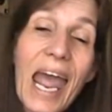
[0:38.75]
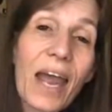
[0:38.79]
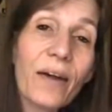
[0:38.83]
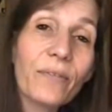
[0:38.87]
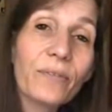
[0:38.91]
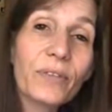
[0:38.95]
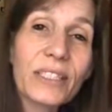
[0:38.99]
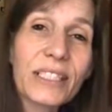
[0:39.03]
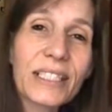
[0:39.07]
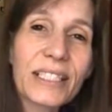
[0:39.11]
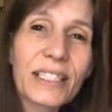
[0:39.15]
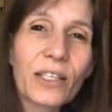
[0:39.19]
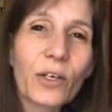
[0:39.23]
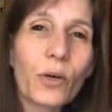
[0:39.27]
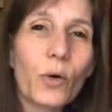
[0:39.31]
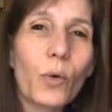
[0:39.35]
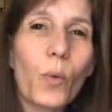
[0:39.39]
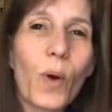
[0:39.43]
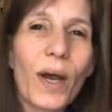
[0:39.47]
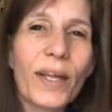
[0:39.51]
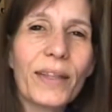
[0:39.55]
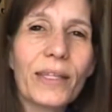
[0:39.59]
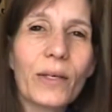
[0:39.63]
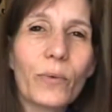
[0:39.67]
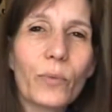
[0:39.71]
Every
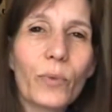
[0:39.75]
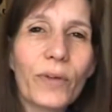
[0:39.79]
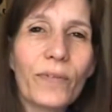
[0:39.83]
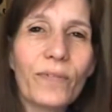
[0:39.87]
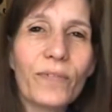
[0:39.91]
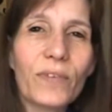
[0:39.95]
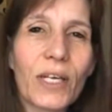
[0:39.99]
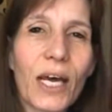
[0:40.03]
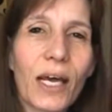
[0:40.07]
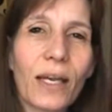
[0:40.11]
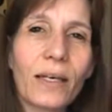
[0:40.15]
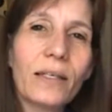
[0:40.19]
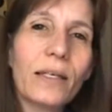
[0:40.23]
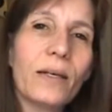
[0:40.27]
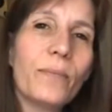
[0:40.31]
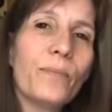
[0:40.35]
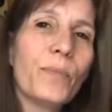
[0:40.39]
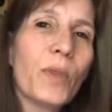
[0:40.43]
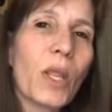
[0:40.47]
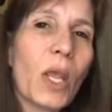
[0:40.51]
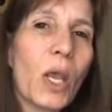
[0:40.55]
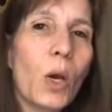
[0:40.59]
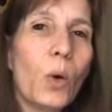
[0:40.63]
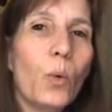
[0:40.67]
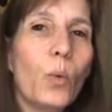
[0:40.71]
single one that we've done,
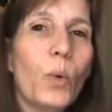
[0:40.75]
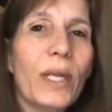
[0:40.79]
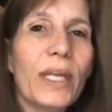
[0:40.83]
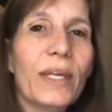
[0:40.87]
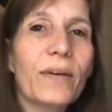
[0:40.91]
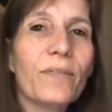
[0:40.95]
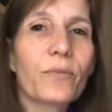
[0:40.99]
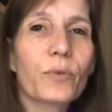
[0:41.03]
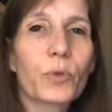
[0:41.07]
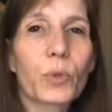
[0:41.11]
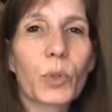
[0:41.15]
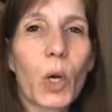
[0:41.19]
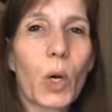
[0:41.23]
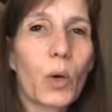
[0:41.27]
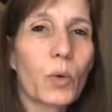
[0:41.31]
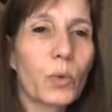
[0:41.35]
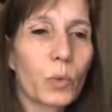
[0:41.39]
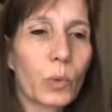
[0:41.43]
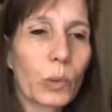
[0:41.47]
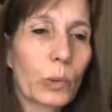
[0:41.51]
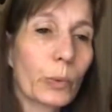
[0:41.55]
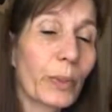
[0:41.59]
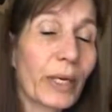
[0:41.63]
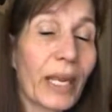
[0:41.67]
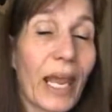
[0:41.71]
we have grown
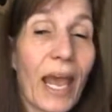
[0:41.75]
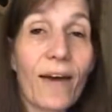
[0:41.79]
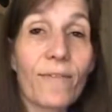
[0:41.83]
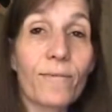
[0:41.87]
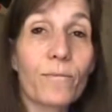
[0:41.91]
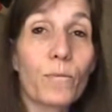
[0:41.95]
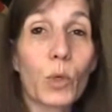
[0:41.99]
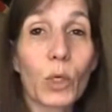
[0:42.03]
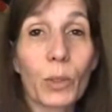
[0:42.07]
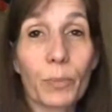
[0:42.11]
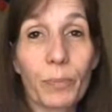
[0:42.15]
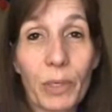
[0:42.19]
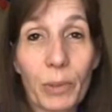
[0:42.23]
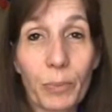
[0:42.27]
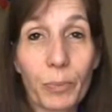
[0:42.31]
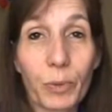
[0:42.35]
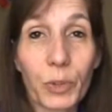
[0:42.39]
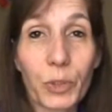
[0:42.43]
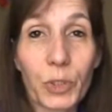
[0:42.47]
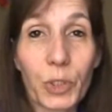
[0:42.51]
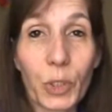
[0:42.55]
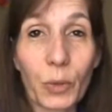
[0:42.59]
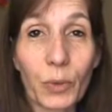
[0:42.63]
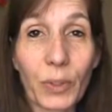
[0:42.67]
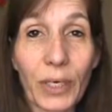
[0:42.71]
where we have more
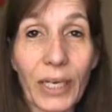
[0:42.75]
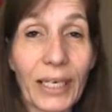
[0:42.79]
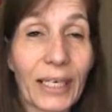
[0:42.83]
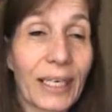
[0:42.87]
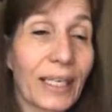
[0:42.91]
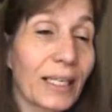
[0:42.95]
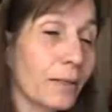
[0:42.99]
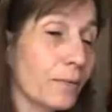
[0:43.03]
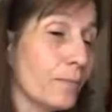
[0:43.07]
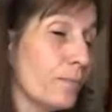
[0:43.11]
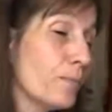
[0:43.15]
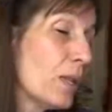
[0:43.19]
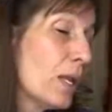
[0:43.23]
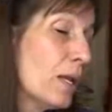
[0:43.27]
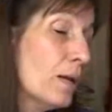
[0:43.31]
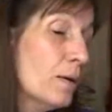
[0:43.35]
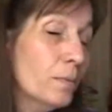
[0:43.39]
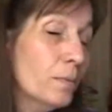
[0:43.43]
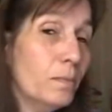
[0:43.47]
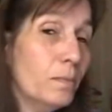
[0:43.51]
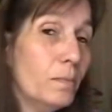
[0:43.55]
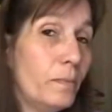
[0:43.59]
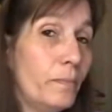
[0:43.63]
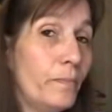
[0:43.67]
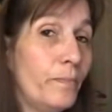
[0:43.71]
people donating,
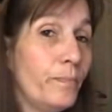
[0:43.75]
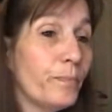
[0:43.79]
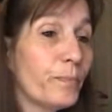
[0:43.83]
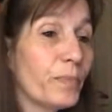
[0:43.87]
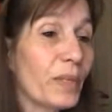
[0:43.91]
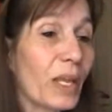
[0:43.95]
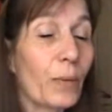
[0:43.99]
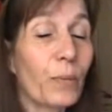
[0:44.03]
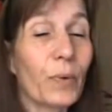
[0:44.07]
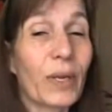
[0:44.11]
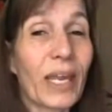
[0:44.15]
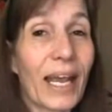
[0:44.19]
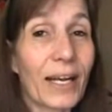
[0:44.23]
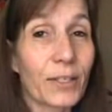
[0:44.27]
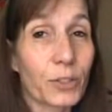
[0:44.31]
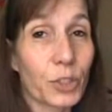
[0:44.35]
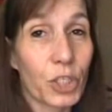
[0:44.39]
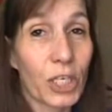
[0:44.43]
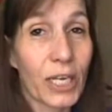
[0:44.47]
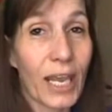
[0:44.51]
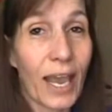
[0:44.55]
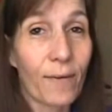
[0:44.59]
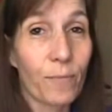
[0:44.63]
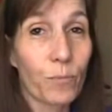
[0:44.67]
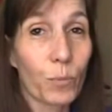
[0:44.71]
and we
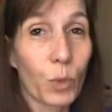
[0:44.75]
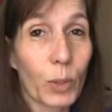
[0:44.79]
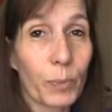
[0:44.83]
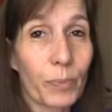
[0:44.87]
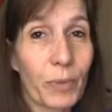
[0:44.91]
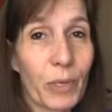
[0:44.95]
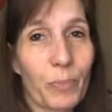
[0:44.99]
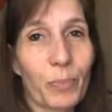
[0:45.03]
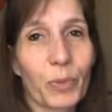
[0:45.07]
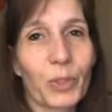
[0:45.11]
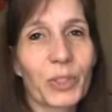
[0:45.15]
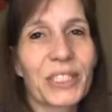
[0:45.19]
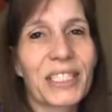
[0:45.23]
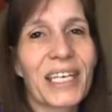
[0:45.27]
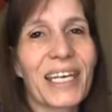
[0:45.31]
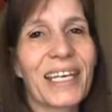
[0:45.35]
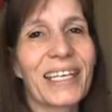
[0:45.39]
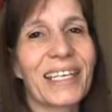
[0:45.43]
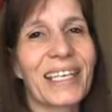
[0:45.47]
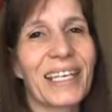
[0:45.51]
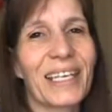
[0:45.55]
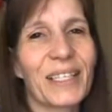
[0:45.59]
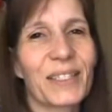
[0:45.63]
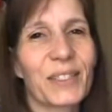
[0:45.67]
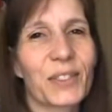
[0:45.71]
actually have more people
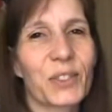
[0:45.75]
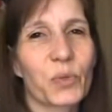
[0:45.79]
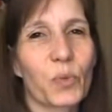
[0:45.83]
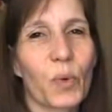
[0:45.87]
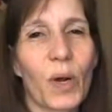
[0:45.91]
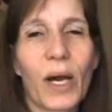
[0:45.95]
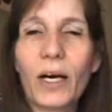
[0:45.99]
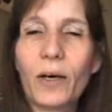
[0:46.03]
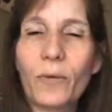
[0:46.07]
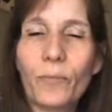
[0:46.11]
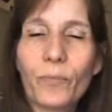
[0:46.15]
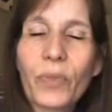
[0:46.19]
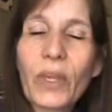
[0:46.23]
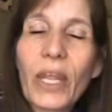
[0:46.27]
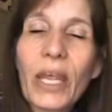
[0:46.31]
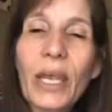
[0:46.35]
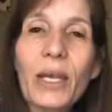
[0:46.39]
taking as well.